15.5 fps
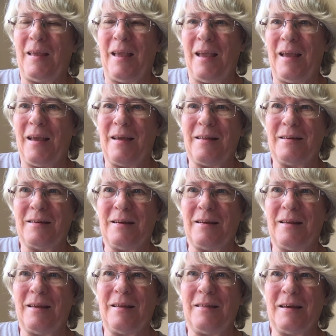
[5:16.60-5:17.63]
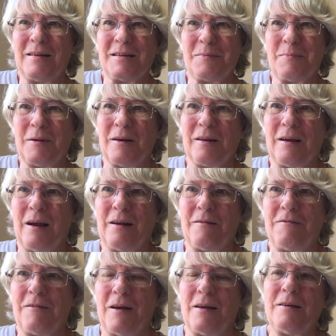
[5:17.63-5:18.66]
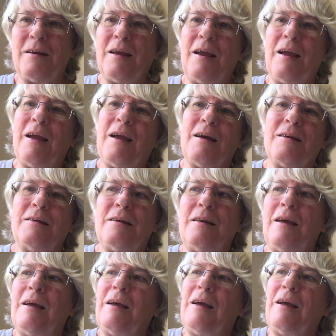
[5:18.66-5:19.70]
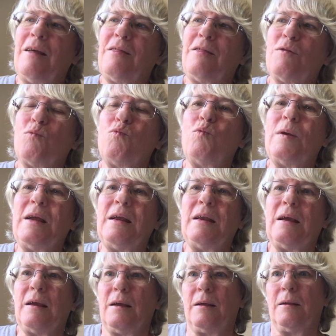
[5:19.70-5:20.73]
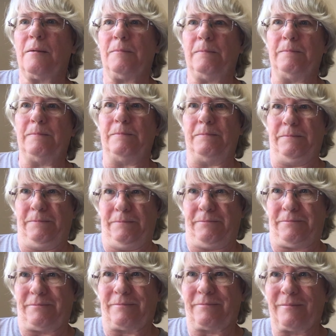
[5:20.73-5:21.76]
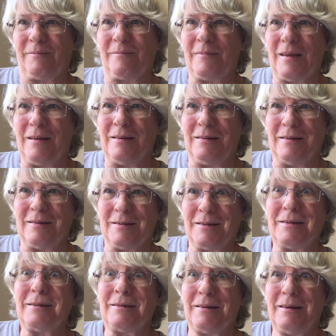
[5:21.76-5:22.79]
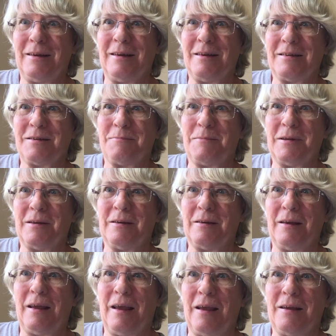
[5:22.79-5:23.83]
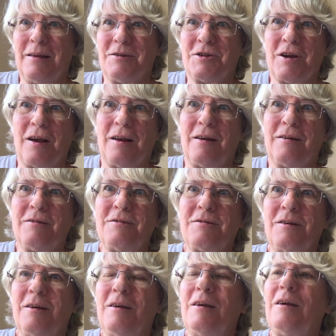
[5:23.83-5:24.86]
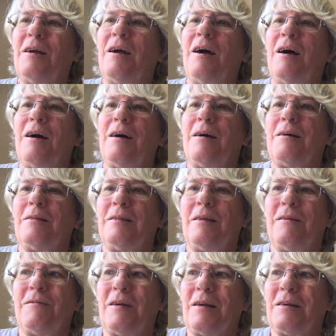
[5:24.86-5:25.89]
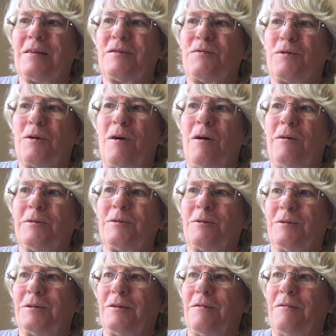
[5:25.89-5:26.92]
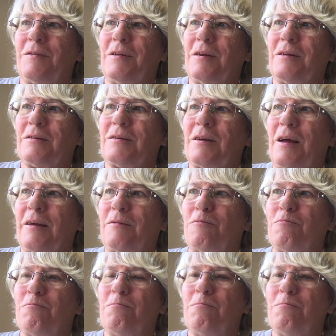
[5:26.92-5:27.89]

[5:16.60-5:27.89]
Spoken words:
And that's been kind of fun. And the reading list has been a challenge. They've asked for all sorts of things, like